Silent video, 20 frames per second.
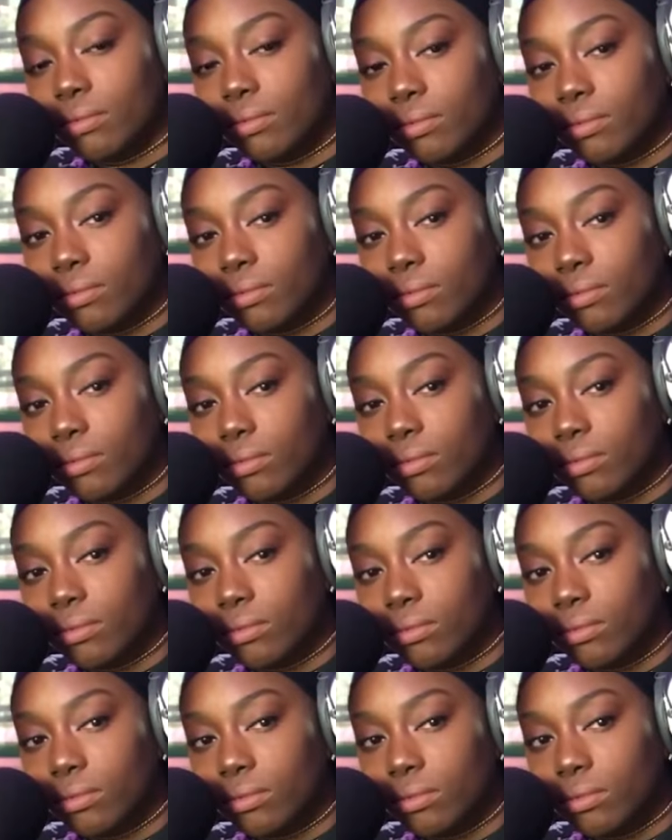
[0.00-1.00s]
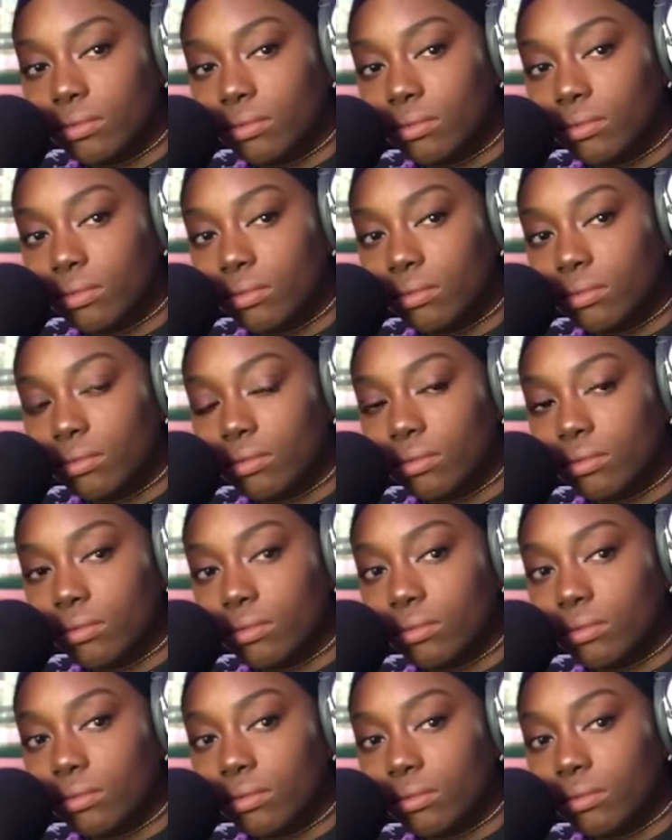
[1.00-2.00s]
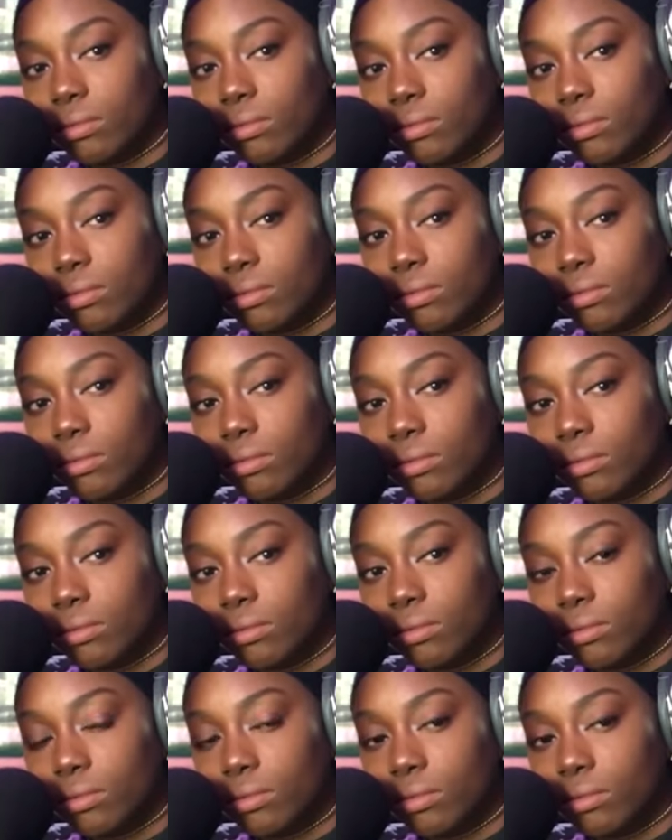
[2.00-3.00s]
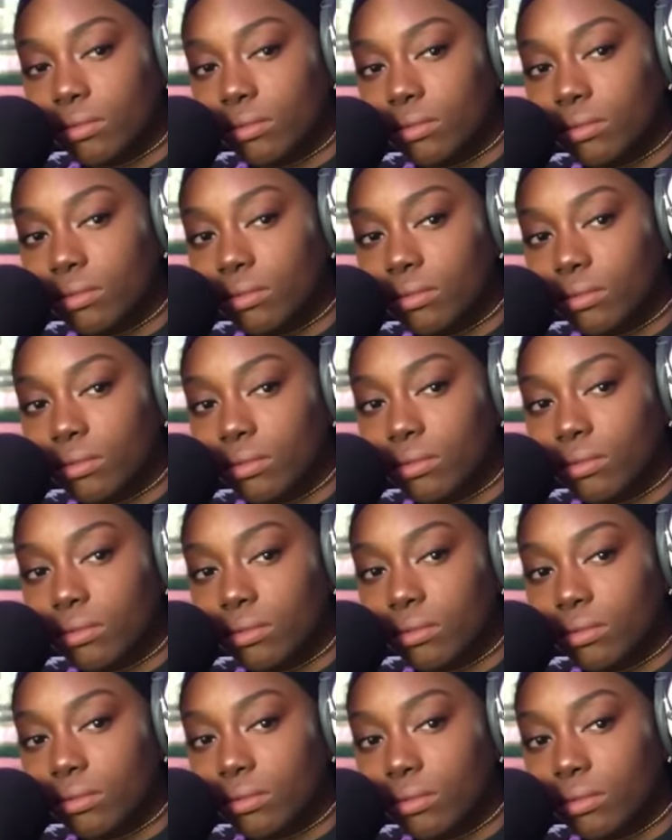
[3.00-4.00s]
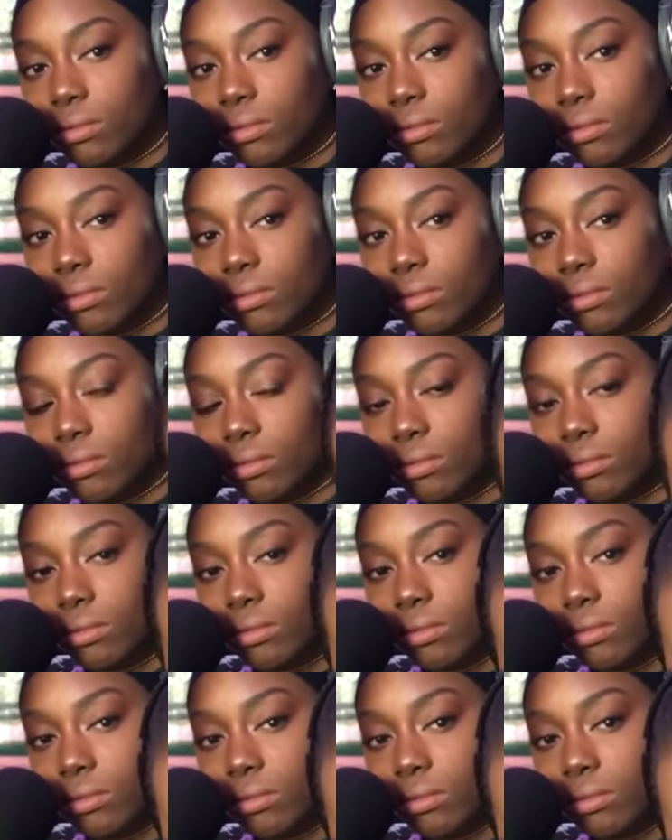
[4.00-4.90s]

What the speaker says: (not speaking)